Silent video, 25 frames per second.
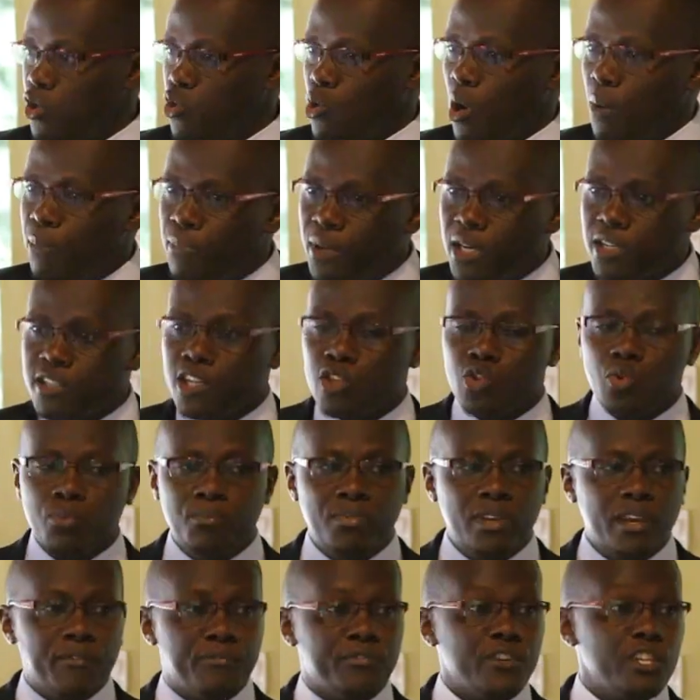your ability to
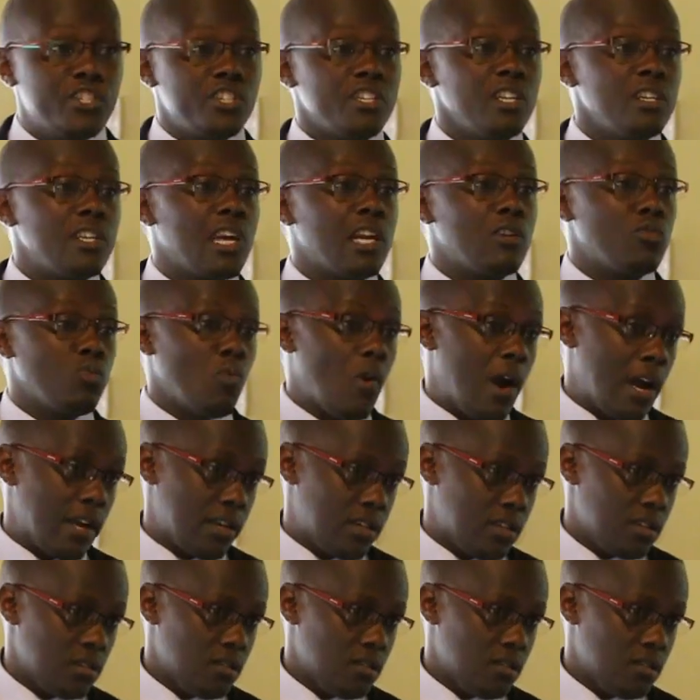be efficient at work.